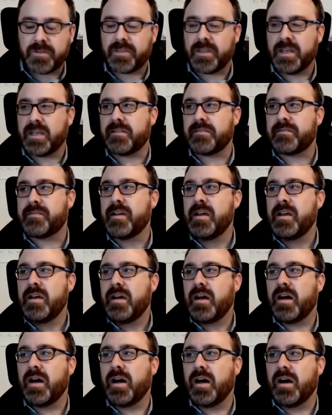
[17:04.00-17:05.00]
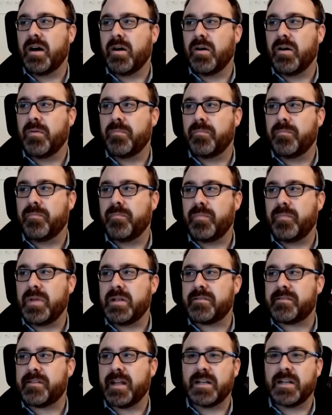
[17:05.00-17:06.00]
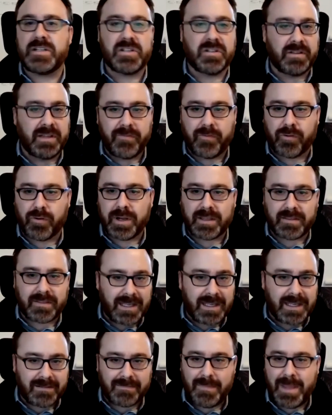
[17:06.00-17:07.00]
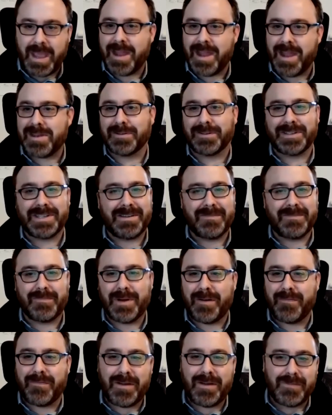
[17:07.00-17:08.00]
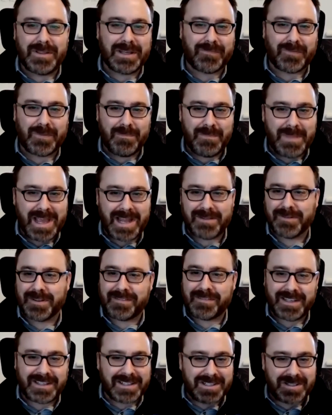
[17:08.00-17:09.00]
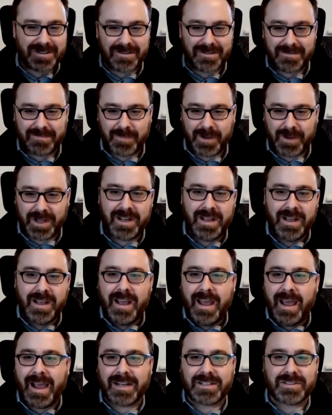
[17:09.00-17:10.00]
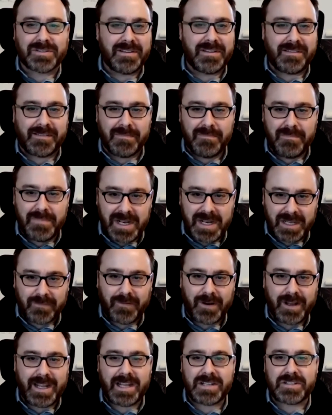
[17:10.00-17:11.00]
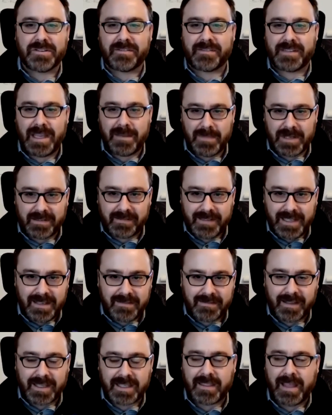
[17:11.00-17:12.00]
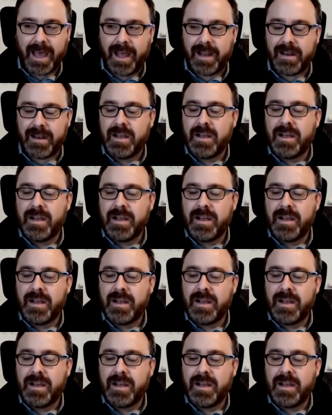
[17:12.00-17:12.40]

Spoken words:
things, instead of delivering things manually, everything from manual signatures, but actually submitting financial statements, things like that.